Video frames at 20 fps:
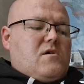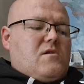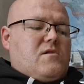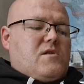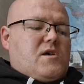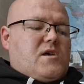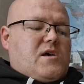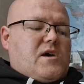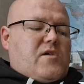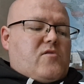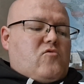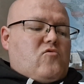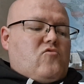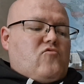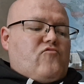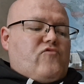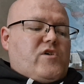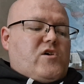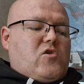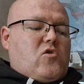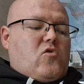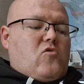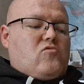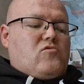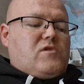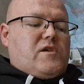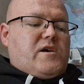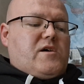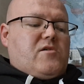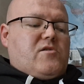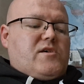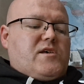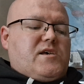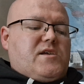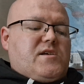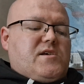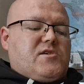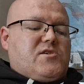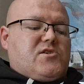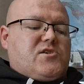The girl recalled later
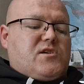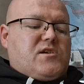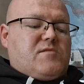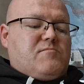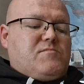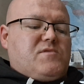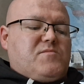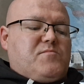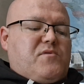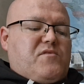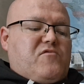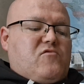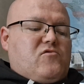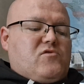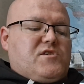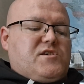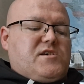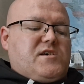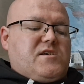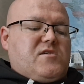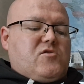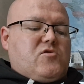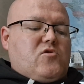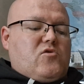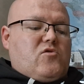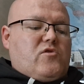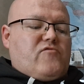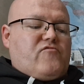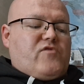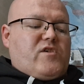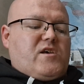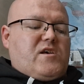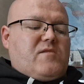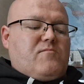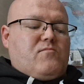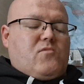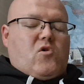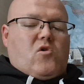hearing screams before seeing Gul and Rahim